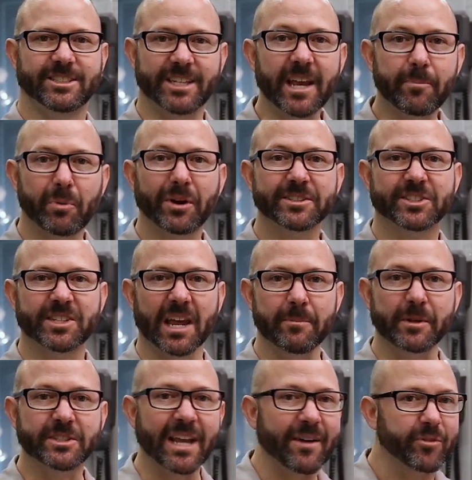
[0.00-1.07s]
Dprint
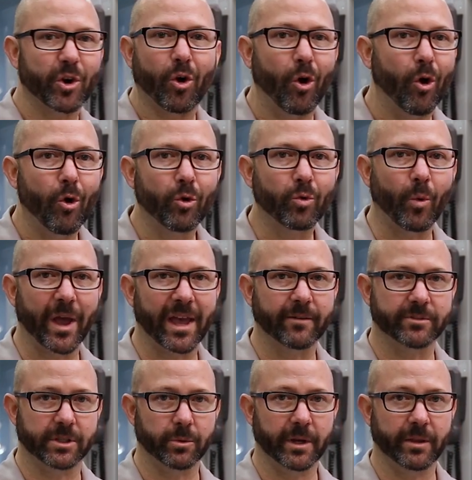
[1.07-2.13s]
statements have their own way
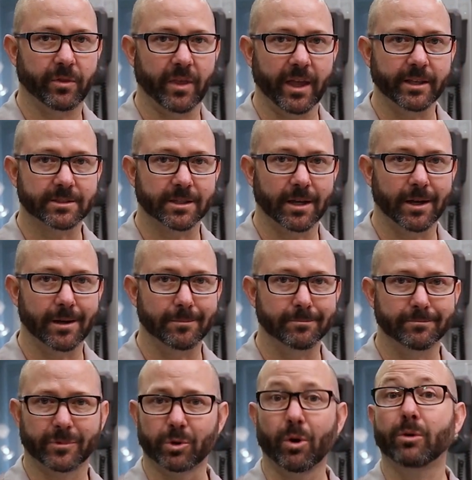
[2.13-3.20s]
of doing things,
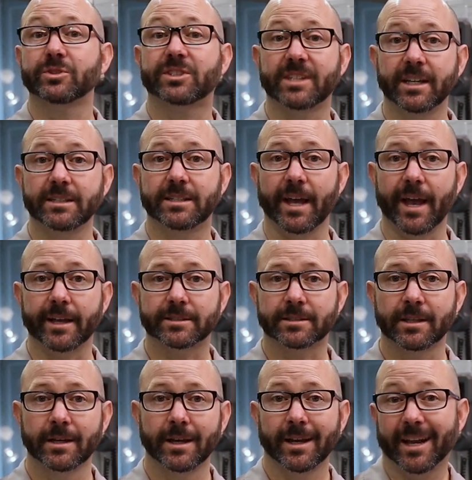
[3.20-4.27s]
um, their own
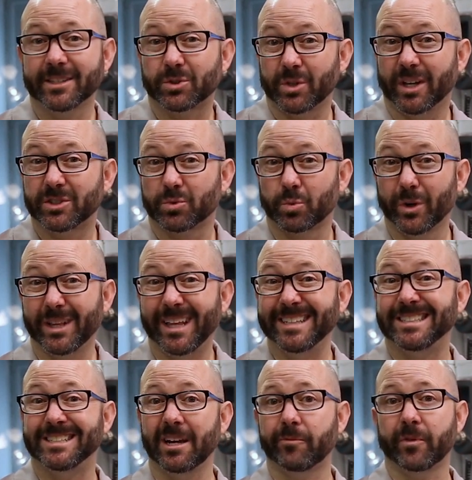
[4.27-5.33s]
syntax. It's, it's really
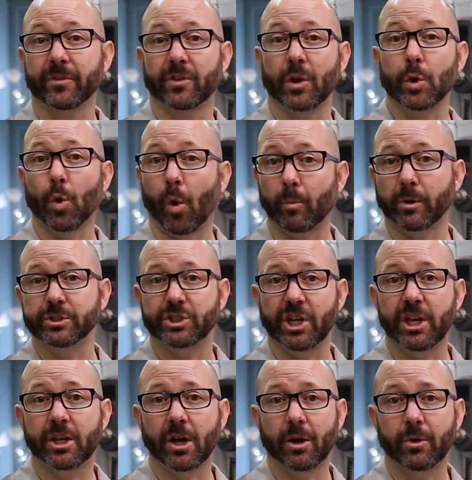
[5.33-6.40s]
different than normal
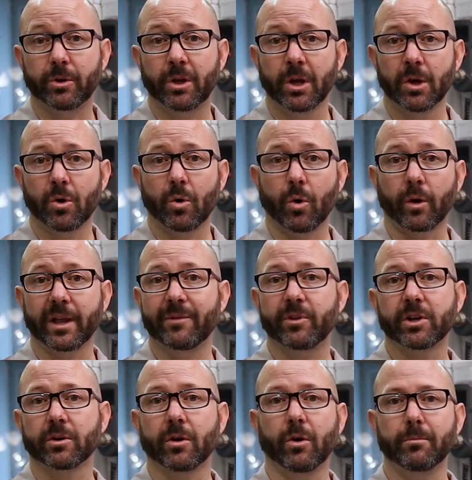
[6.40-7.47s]
G-code or
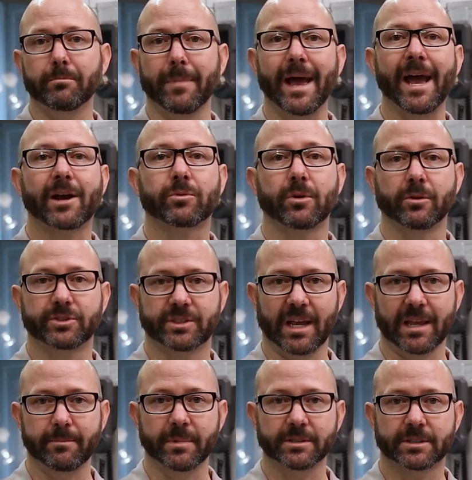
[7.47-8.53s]
even your own macro
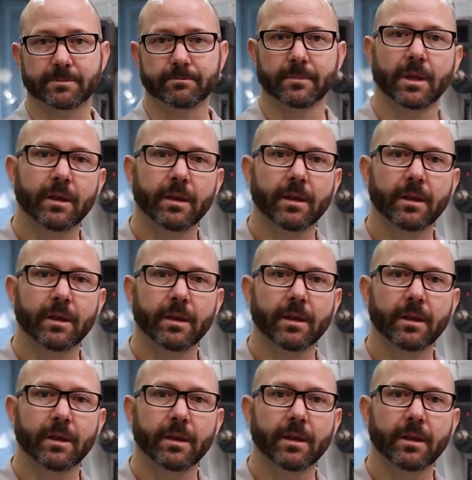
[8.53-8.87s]
statements.